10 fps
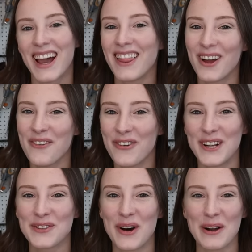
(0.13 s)
Hello
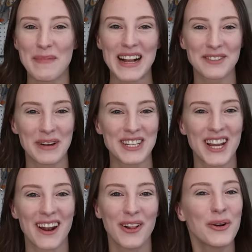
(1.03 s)
friends, welcome back to my
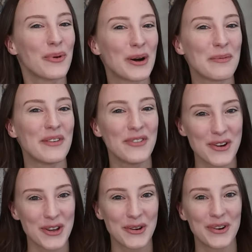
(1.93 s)
channel, or welcome if
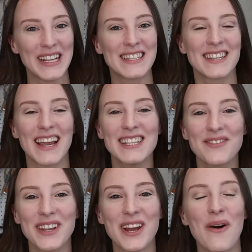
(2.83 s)
you're new. In
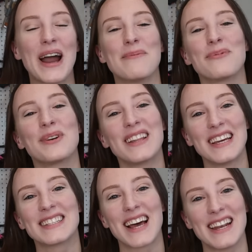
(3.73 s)
today's video, I am
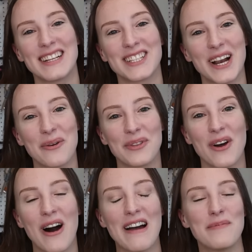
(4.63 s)
really excited to share it with
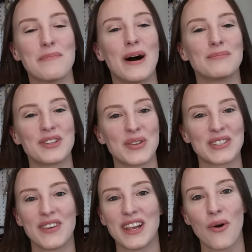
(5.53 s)
y'all. I've been pumped to do
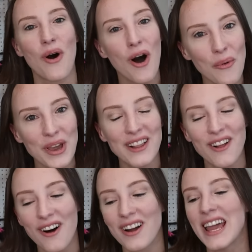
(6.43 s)
this video all week
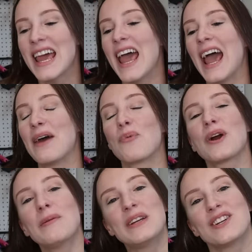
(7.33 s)
long, and we're
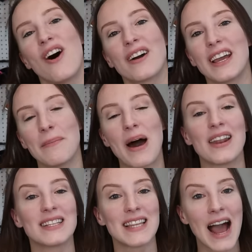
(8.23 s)
gonna be talking
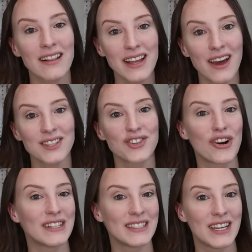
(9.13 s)
about exactly how to
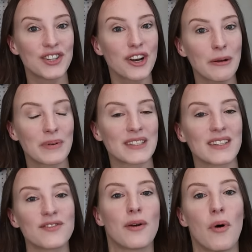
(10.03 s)
start a t-shirt
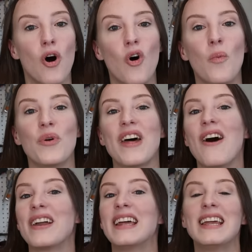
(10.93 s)
business from home
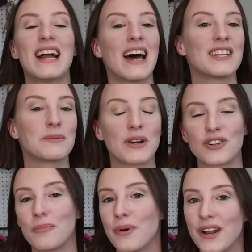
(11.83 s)
without any kind of
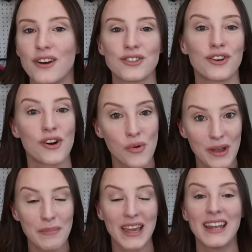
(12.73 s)
special printers or
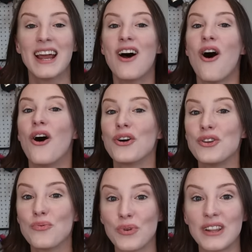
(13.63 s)
equipment. All
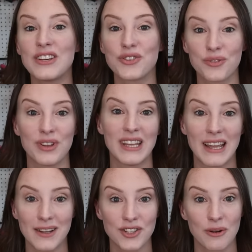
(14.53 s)
you really truly
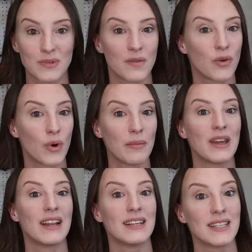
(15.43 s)
need in terms of
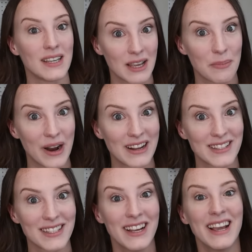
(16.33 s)
equipment is a heat
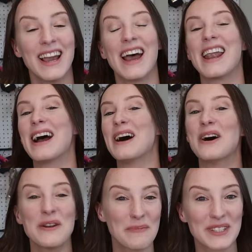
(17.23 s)
press. And I
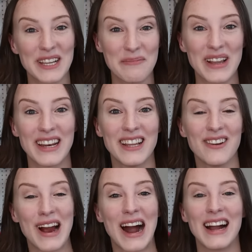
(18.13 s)
100% mean it,
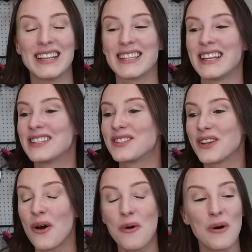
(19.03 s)
you guys. It is
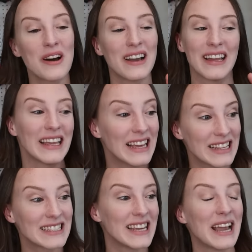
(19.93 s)
so
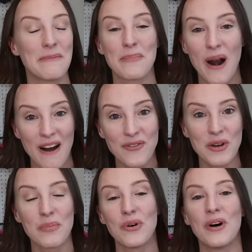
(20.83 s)
easy and
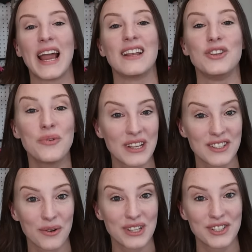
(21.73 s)
profitable, and you
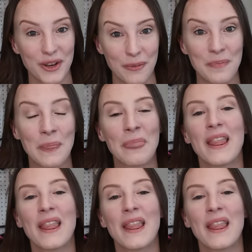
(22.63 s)
can do it too.